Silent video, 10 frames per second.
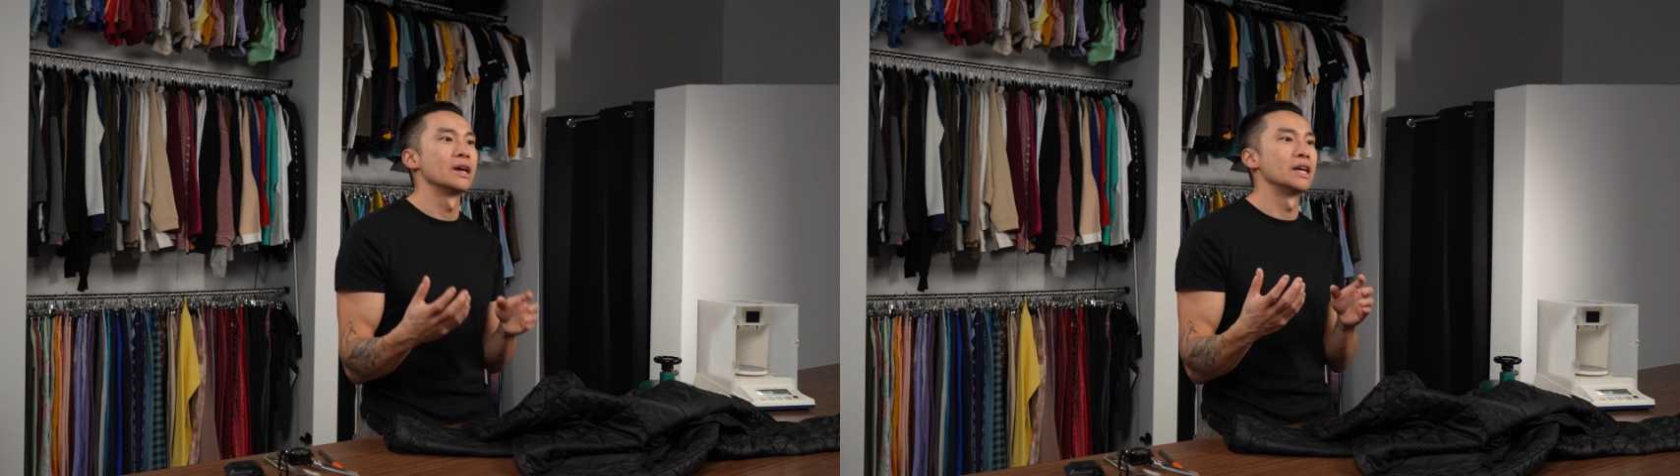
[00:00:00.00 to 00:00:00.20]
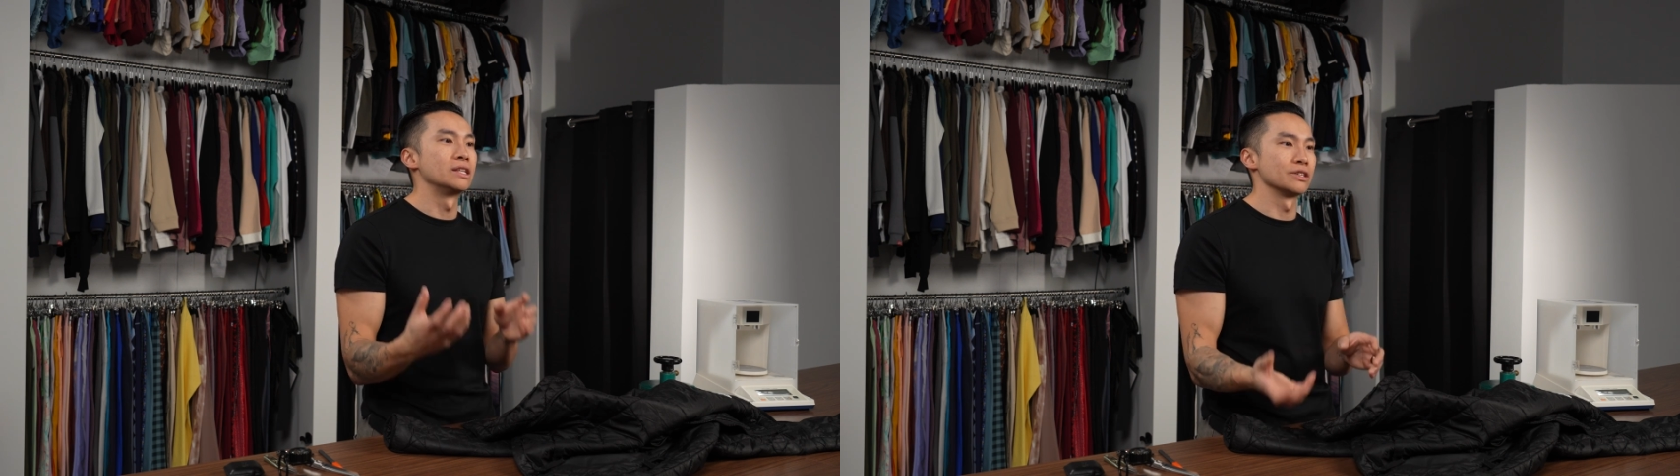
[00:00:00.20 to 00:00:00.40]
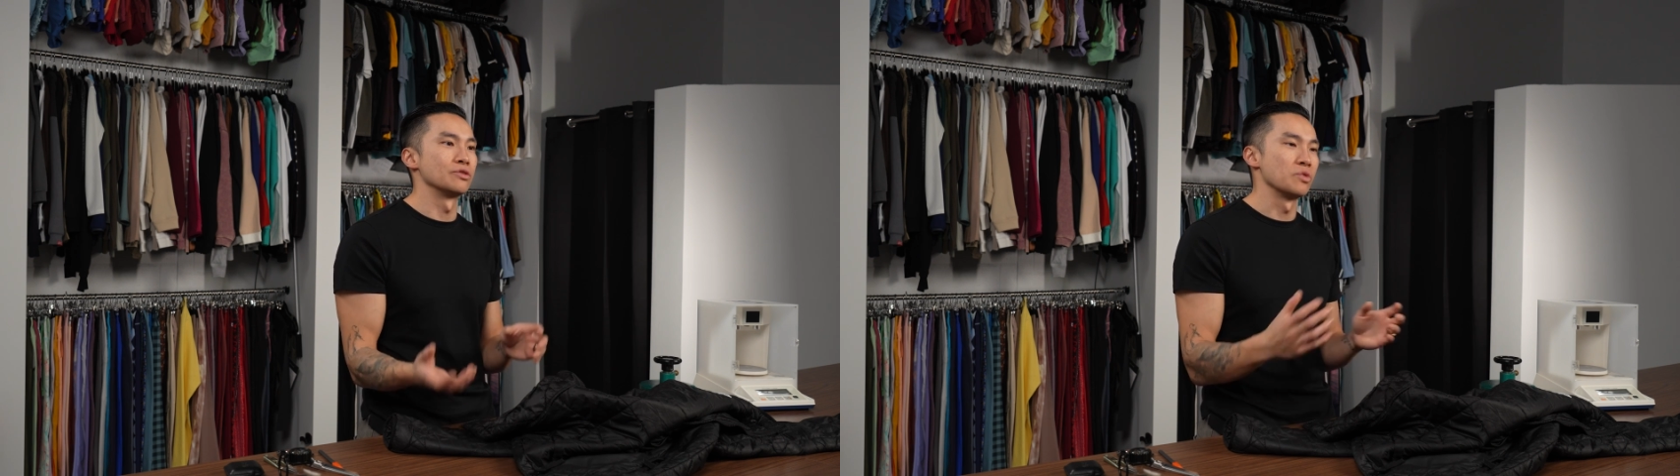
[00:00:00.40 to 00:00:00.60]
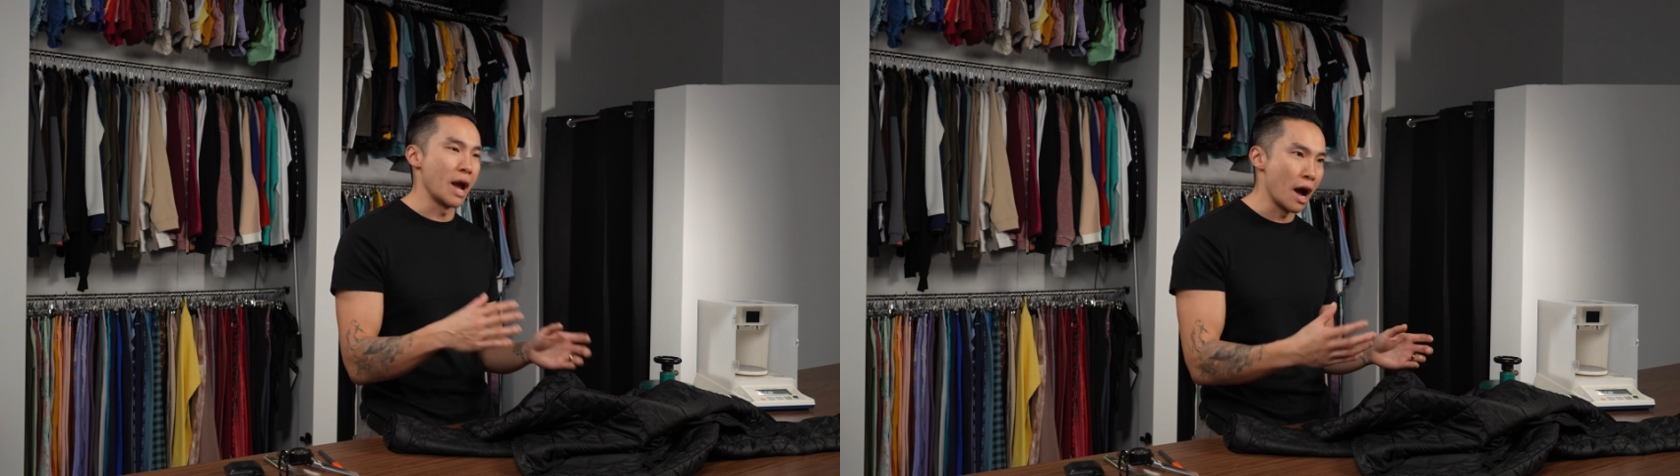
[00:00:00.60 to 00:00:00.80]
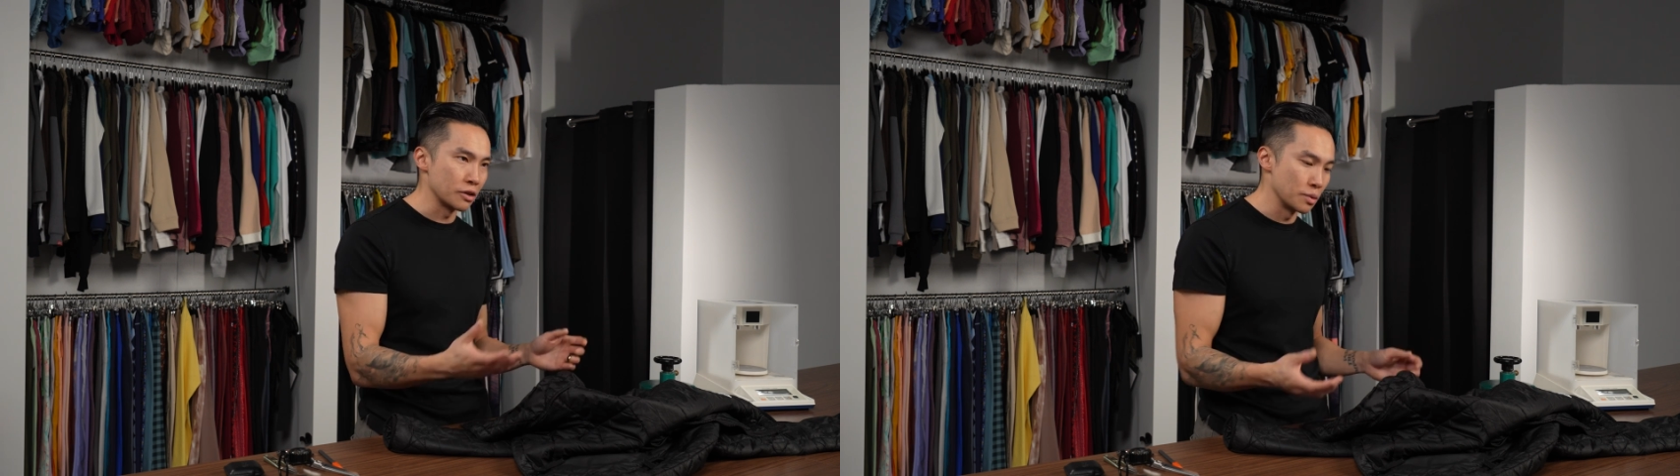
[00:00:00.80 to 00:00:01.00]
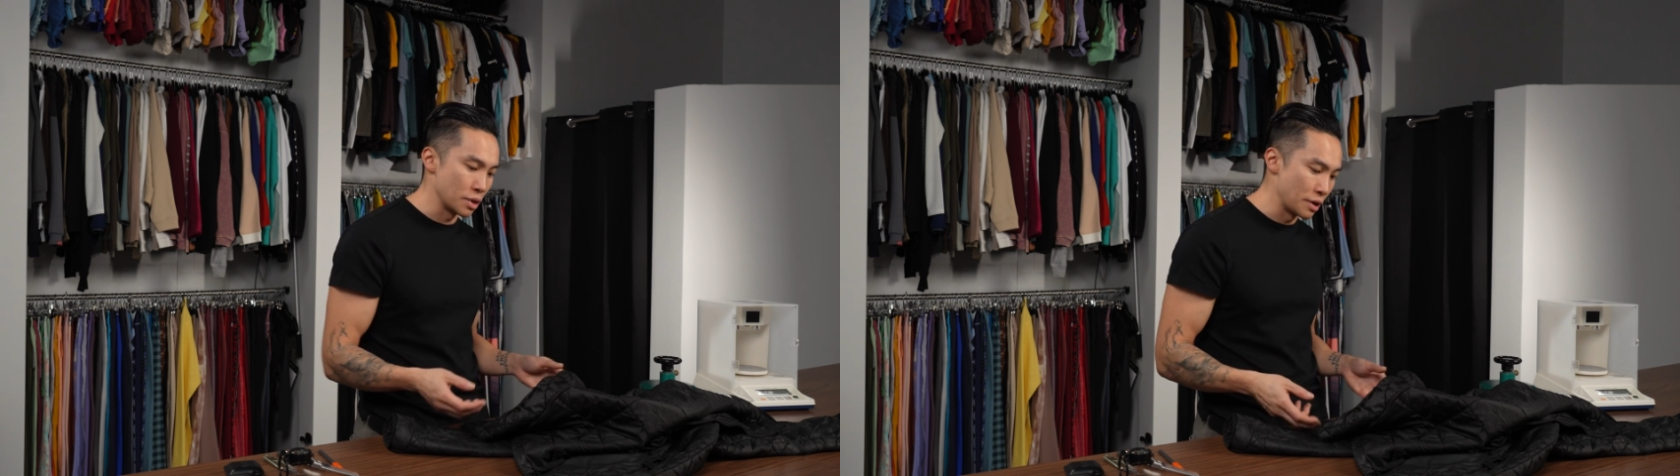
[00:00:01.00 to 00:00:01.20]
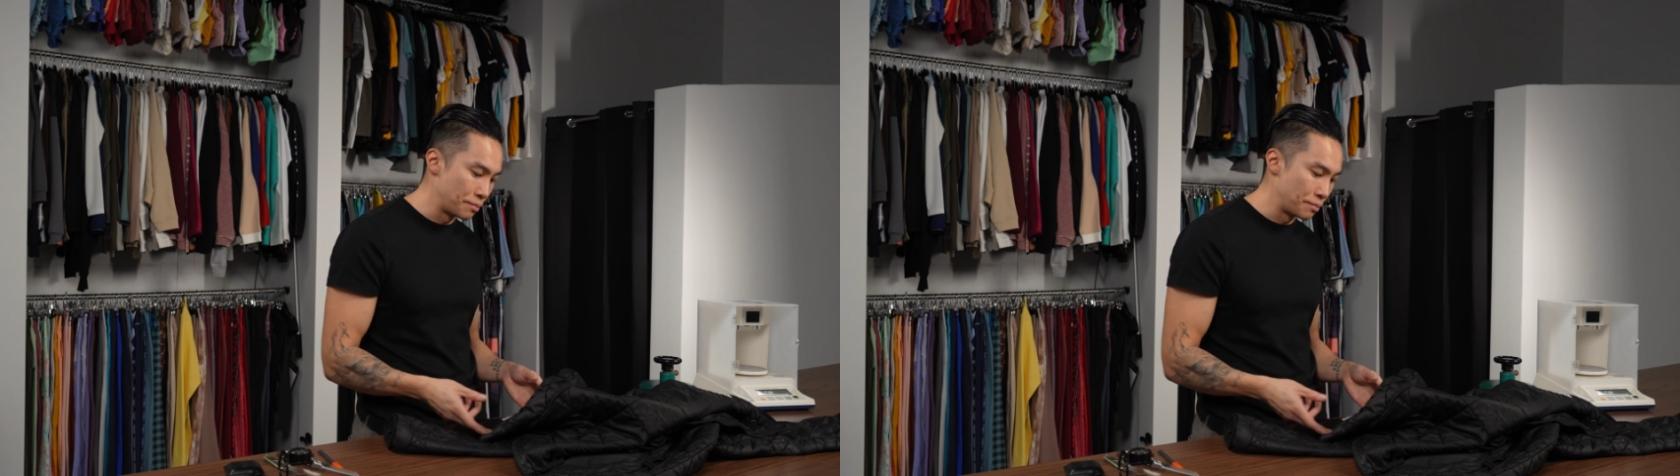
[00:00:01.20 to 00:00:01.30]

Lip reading: it doesn't react with it.